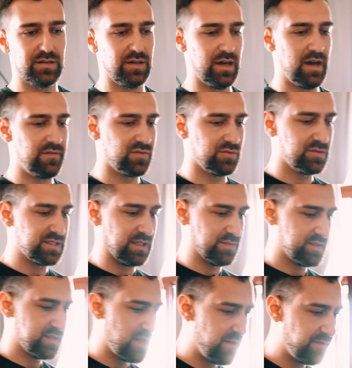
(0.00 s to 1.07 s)
They have to do some
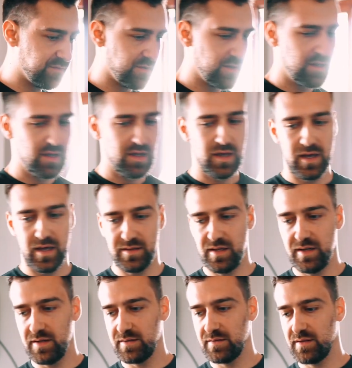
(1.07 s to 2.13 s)
stuff and
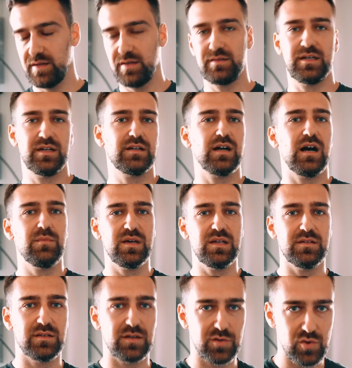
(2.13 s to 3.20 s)
then they can come
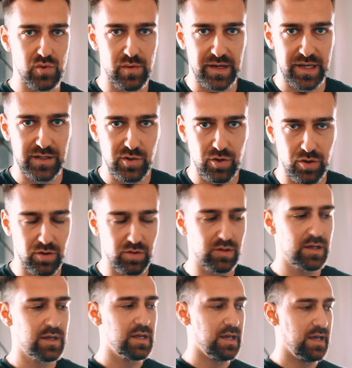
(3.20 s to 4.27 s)
in the Q&A
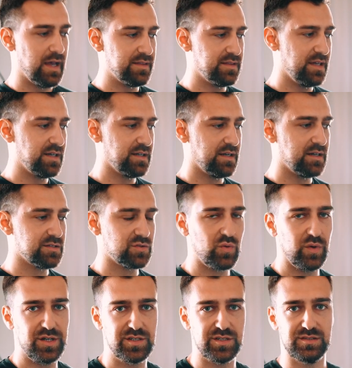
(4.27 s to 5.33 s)
call and they can ask
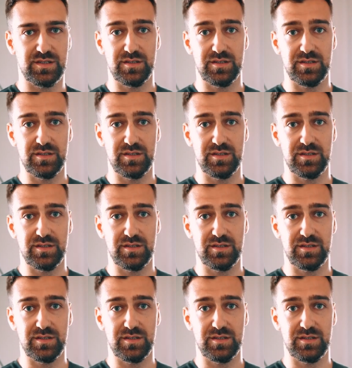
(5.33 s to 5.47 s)
questions.